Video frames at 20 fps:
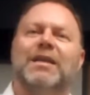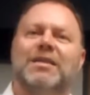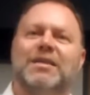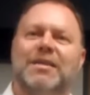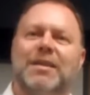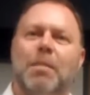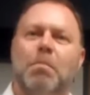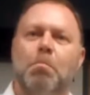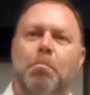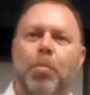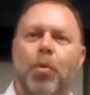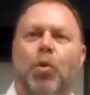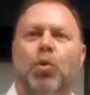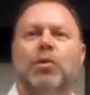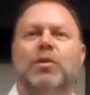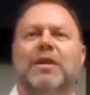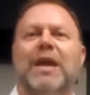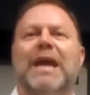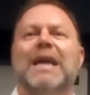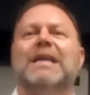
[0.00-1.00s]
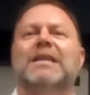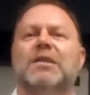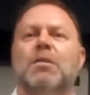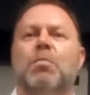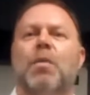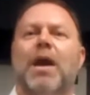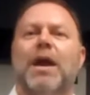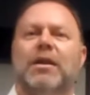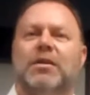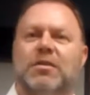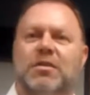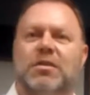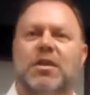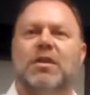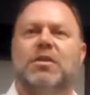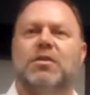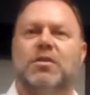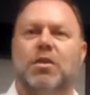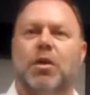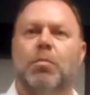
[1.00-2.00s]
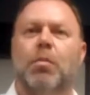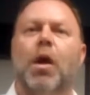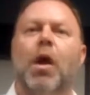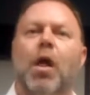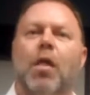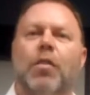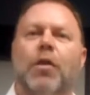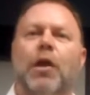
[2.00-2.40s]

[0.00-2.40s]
a simple database system